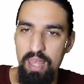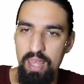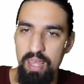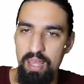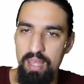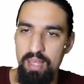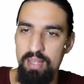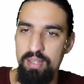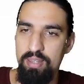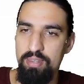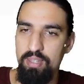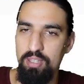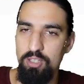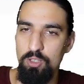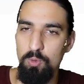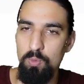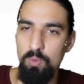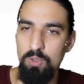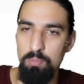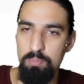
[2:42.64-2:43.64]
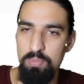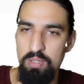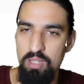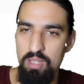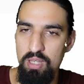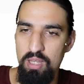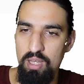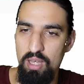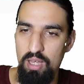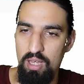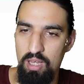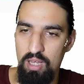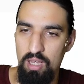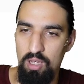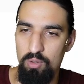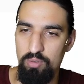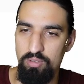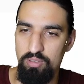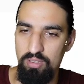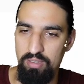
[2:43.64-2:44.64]
and you will be uh,
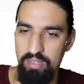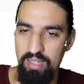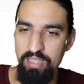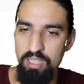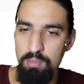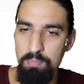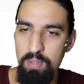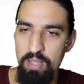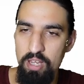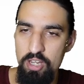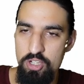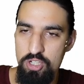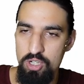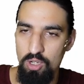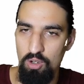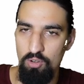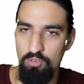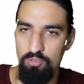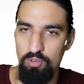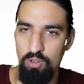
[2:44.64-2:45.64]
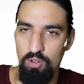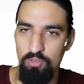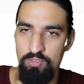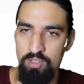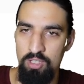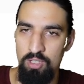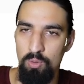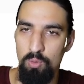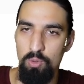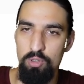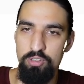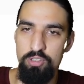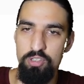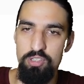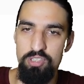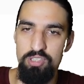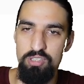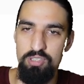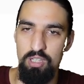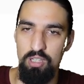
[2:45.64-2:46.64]
on the landing page of, of the
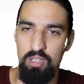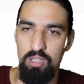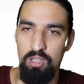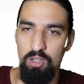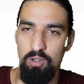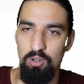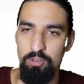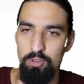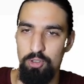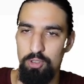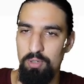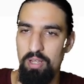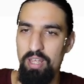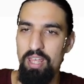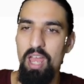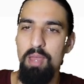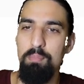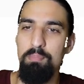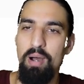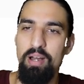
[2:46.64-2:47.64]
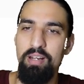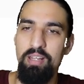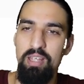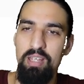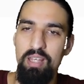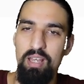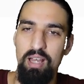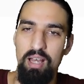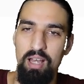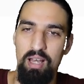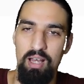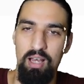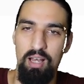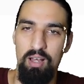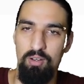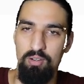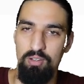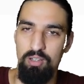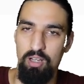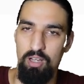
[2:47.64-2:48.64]
Ortus, uh, your AI buddy uh,
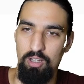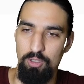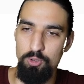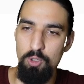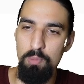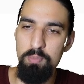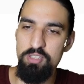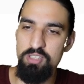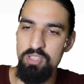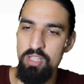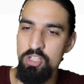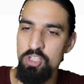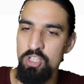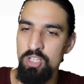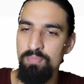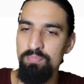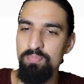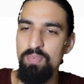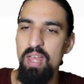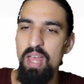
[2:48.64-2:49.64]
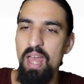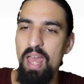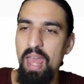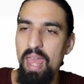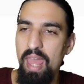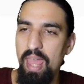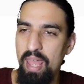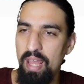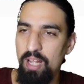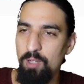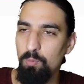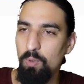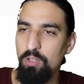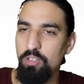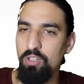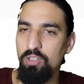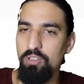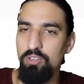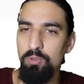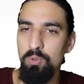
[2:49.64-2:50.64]
uh, Chrome extension. And what
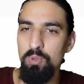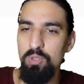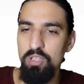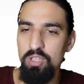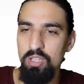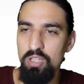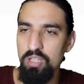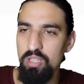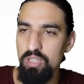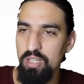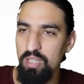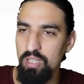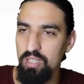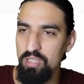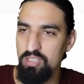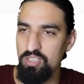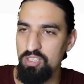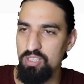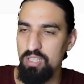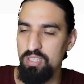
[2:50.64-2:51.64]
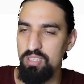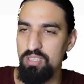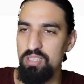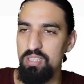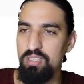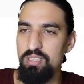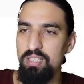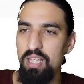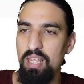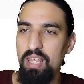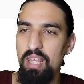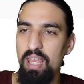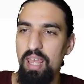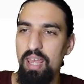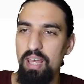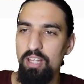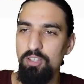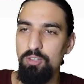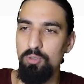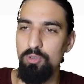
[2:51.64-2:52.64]
you can do here is just say
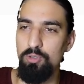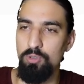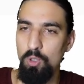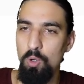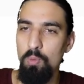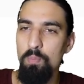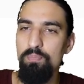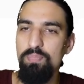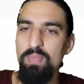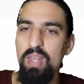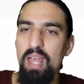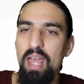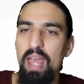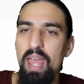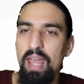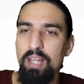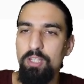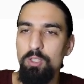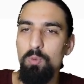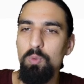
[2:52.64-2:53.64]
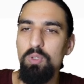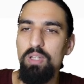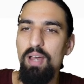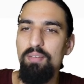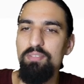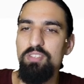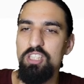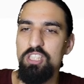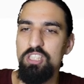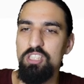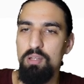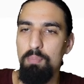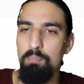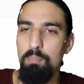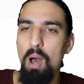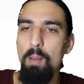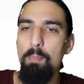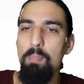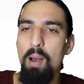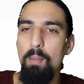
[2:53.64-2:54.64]
add to Chrome and you will have this
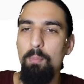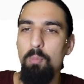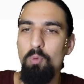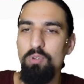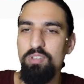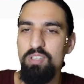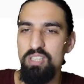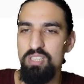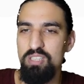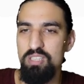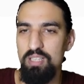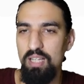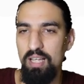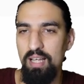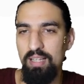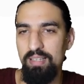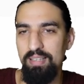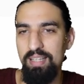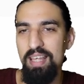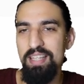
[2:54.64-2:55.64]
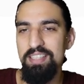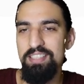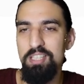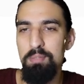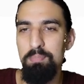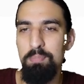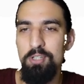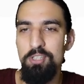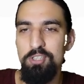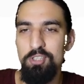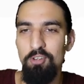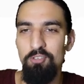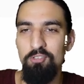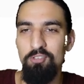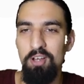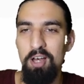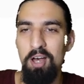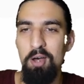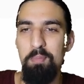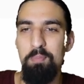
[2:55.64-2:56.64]
pop up with this uh, nasty piece of
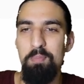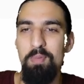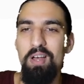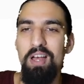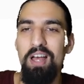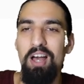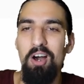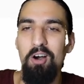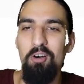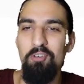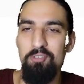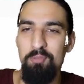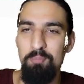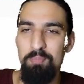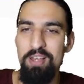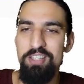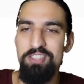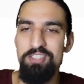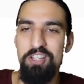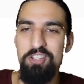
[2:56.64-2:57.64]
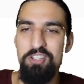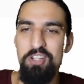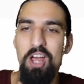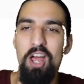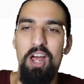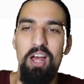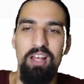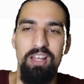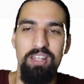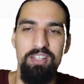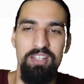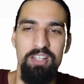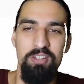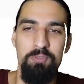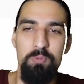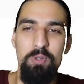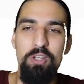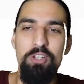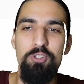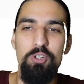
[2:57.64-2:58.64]
uh, of message, uh, it
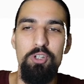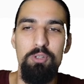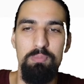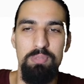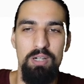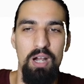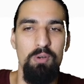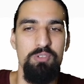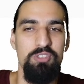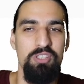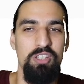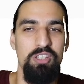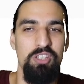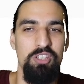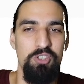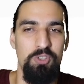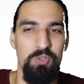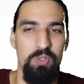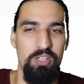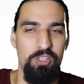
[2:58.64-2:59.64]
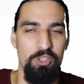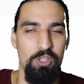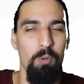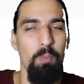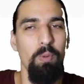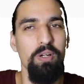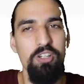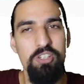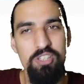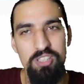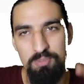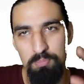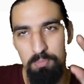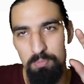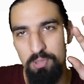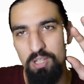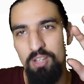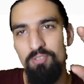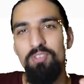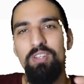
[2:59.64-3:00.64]
can read your browsing history. So I want to just
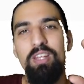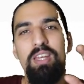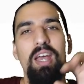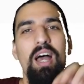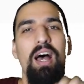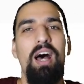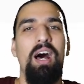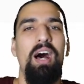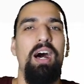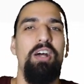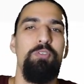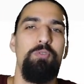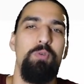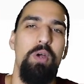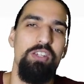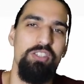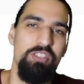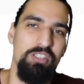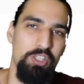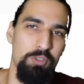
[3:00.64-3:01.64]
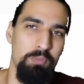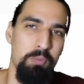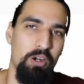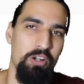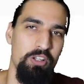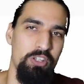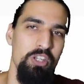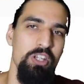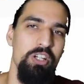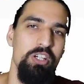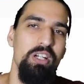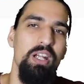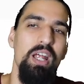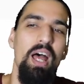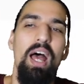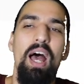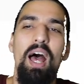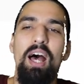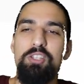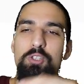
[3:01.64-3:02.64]
briefly uh, address this part here.
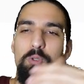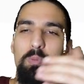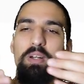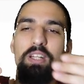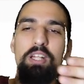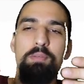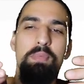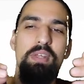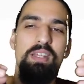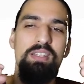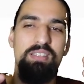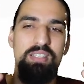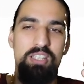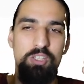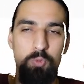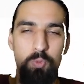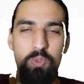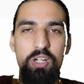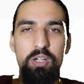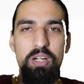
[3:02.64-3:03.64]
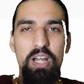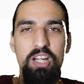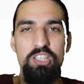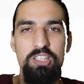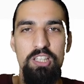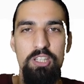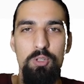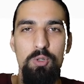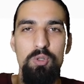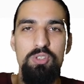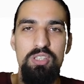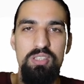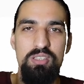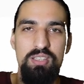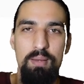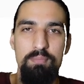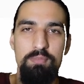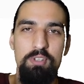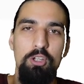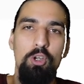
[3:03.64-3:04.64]
So what it means is are actually using
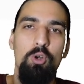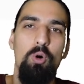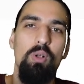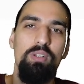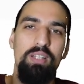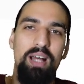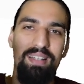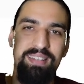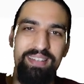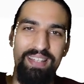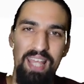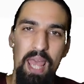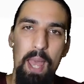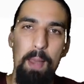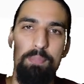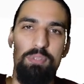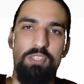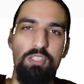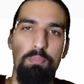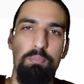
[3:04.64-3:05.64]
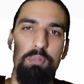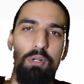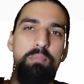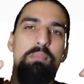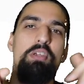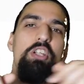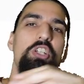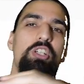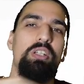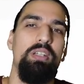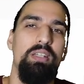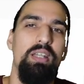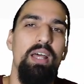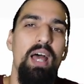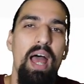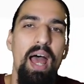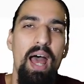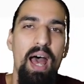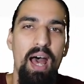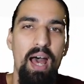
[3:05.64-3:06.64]
something called a tabs permission
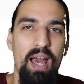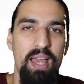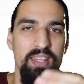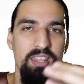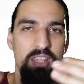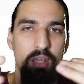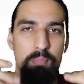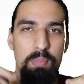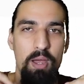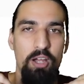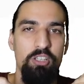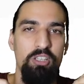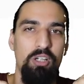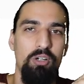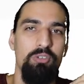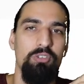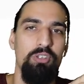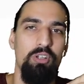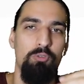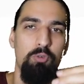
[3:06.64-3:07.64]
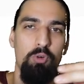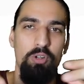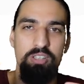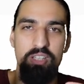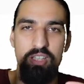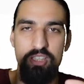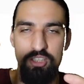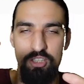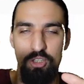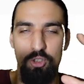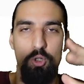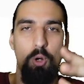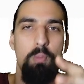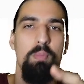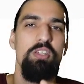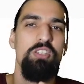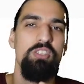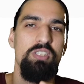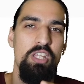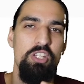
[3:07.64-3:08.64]
uh, in the background for this Chrome
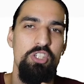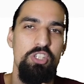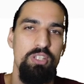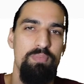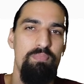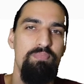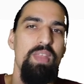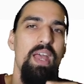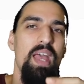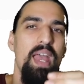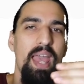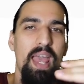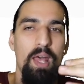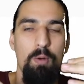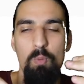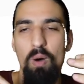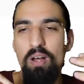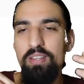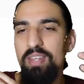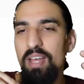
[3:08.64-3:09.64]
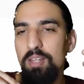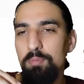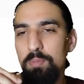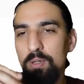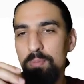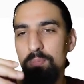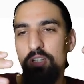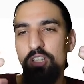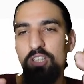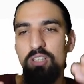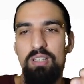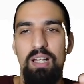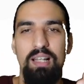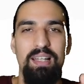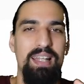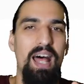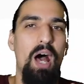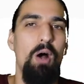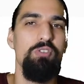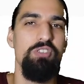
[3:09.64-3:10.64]
extension. And what that permission
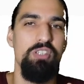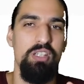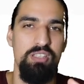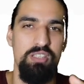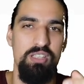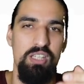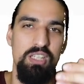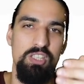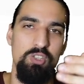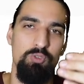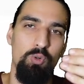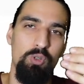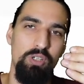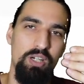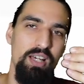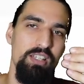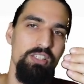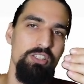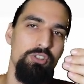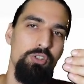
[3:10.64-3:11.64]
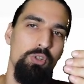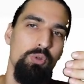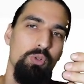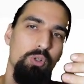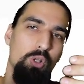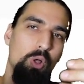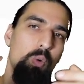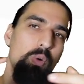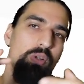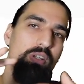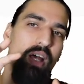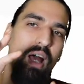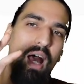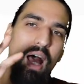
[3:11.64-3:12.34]
allows us is for us to load